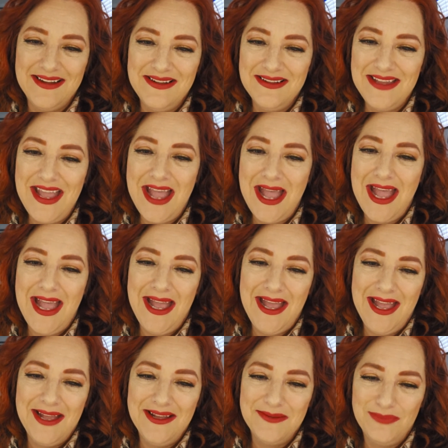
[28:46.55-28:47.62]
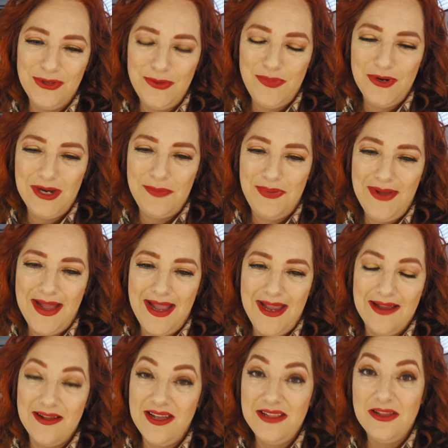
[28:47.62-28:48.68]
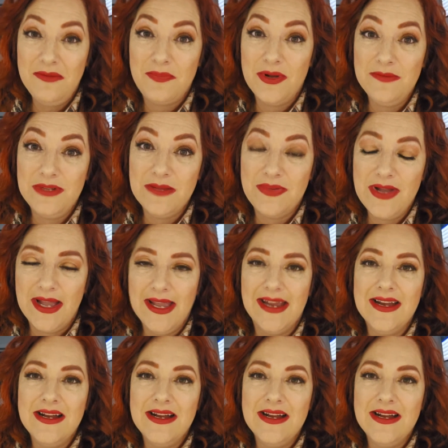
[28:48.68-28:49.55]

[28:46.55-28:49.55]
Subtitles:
Yeah, blueberry pie. I love pumpkin pie.